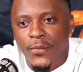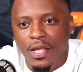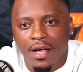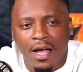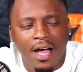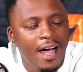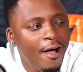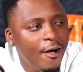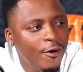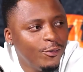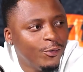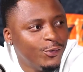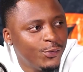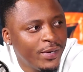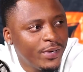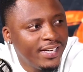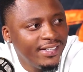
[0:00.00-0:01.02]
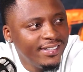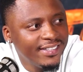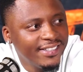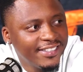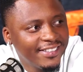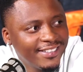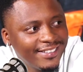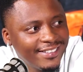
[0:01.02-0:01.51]
How, Sway?
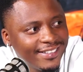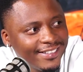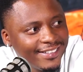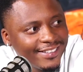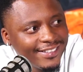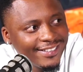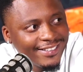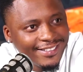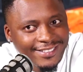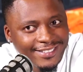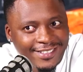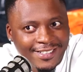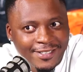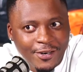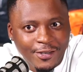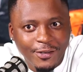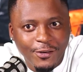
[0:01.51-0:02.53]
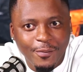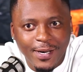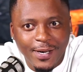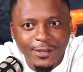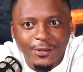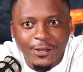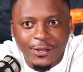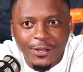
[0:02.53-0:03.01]
The Dr.
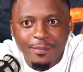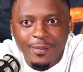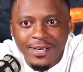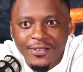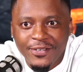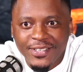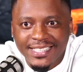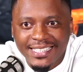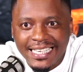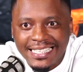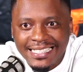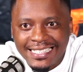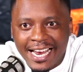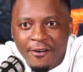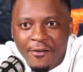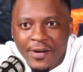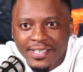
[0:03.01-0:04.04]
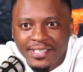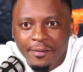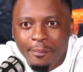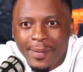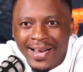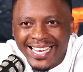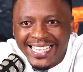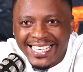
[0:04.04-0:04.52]
Kumar documentary says
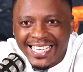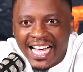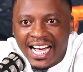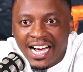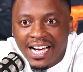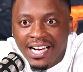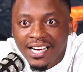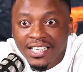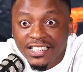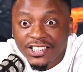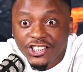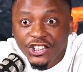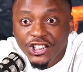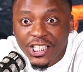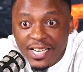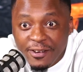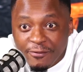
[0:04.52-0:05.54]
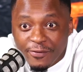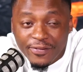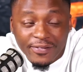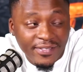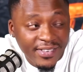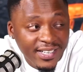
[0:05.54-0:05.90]
directed by Yanga Chief.